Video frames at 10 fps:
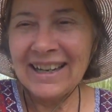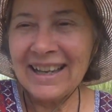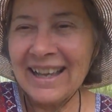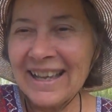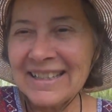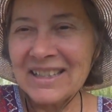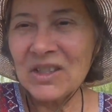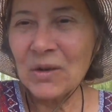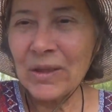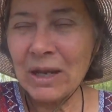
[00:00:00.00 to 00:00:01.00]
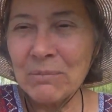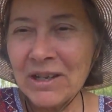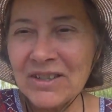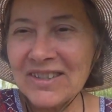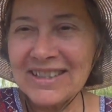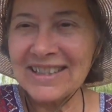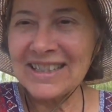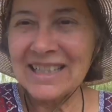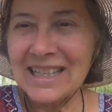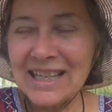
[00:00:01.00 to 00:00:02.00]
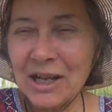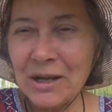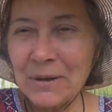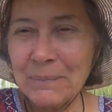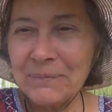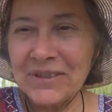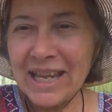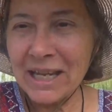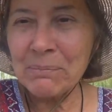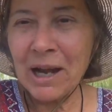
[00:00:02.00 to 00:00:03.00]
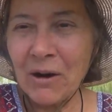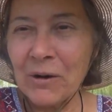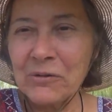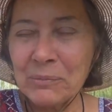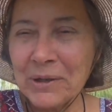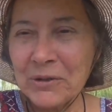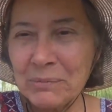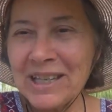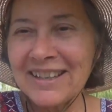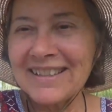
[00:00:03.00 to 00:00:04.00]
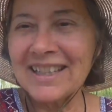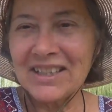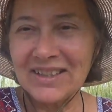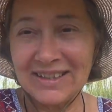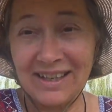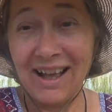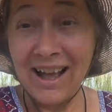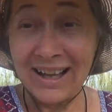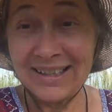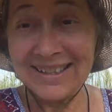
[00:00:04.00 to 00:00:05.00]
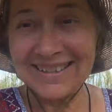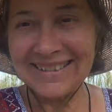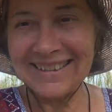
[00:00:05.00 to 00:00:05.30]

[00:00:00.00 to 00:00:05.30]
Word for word: and so they must um, take power from other beings such as us.